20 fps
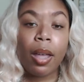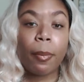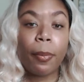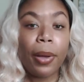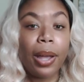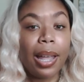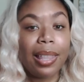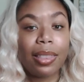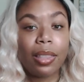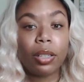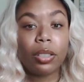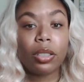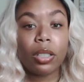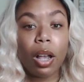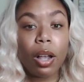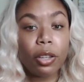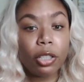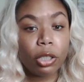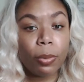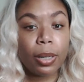But there's
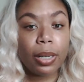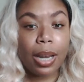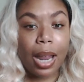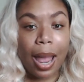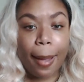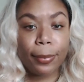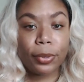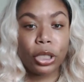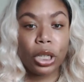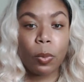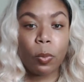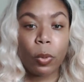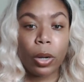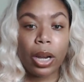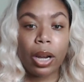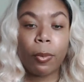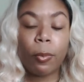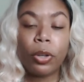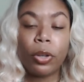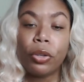also an option
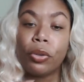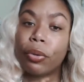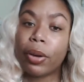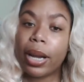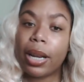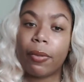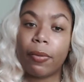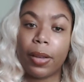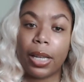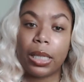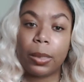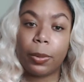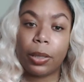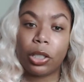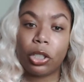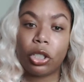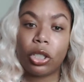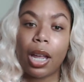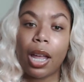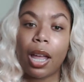where when you create a Facebook
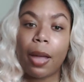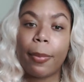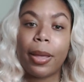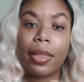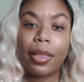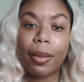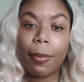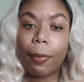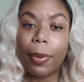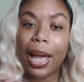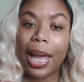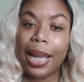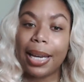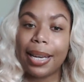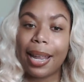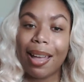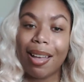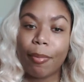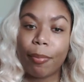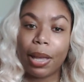shop, the buy
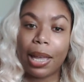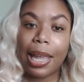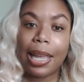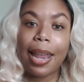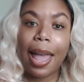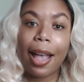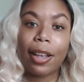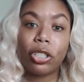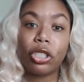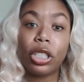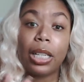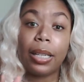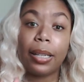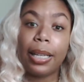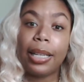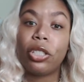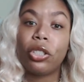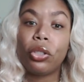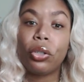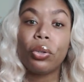now button actually
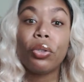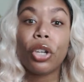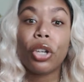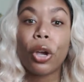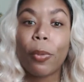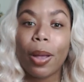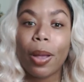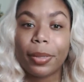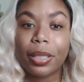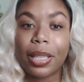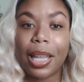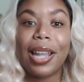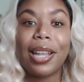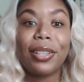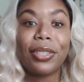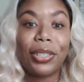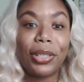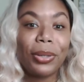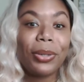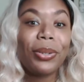links to your website
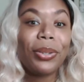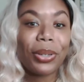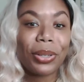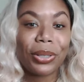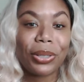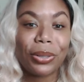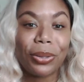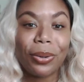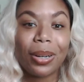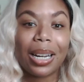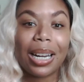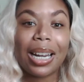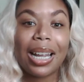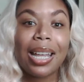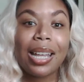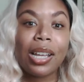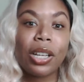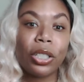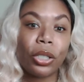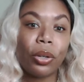and to your store.
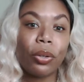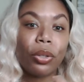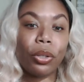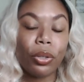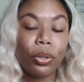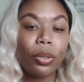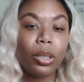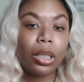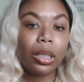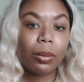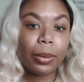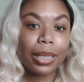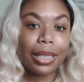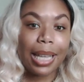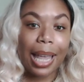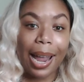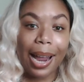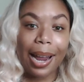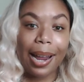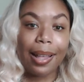So you can
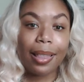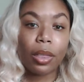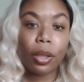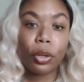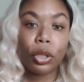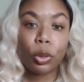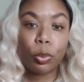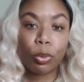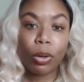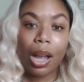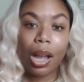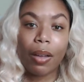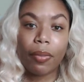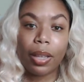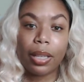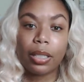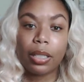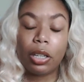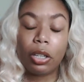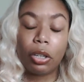retain those
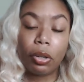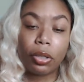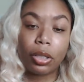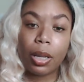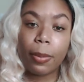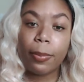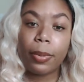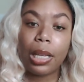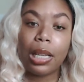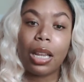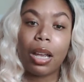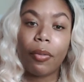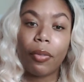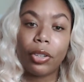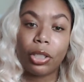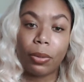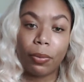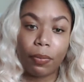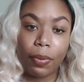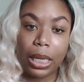profits and you're simply
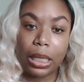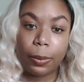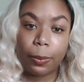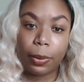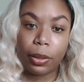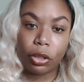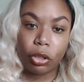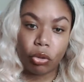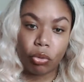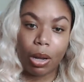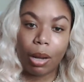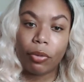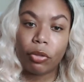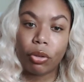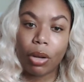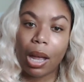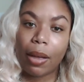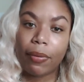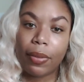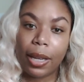leveraging Facebook to drive
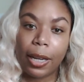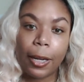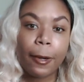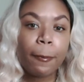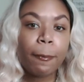traffic.